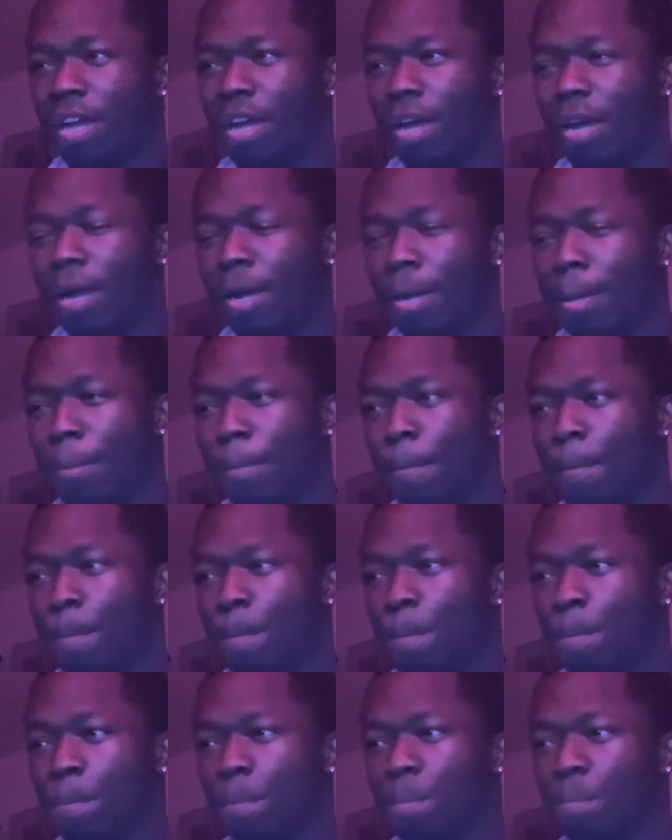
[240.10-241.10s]
Um,
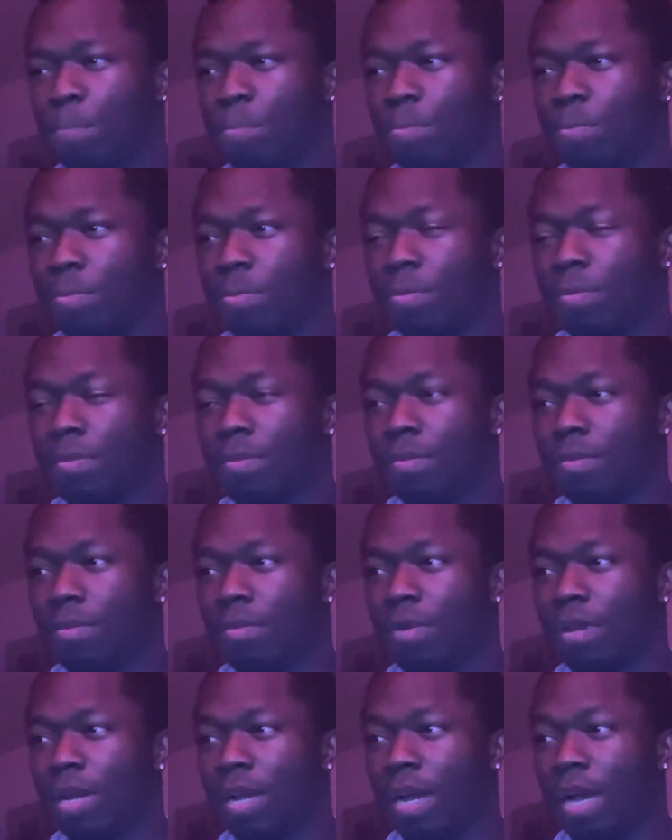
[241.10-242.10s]

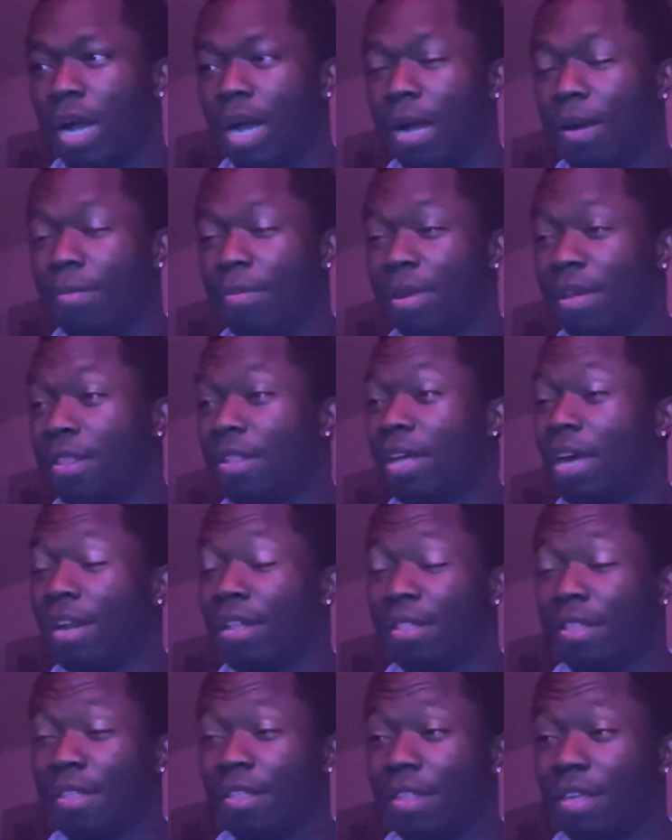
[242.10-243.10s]
I'm
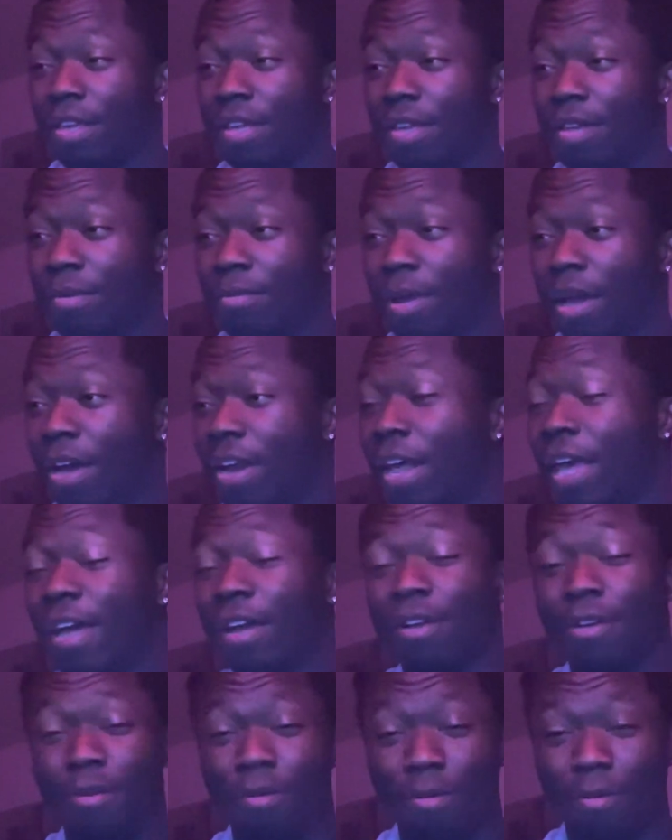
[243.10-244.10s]
excited to see how
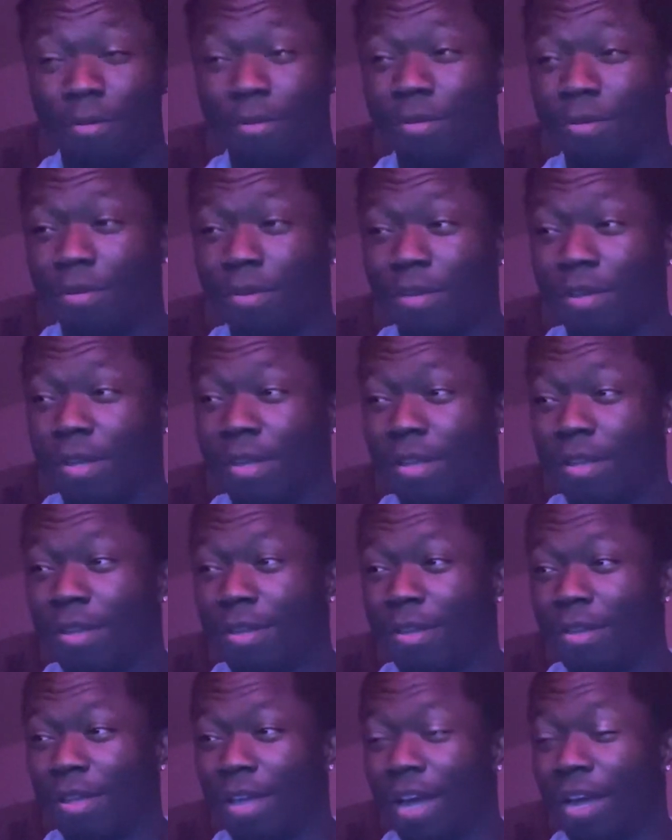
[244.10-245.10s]
that goes,
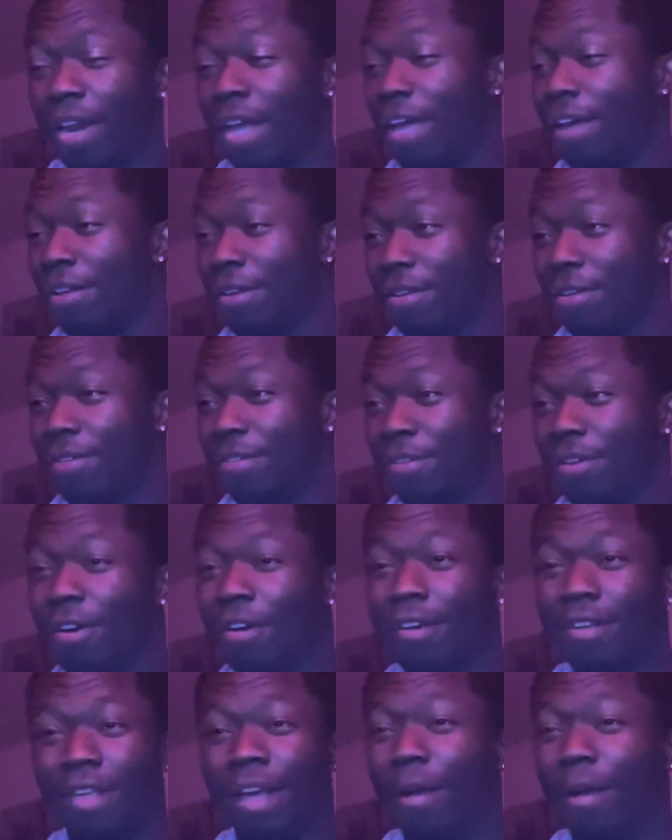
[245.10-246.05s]
how that looks.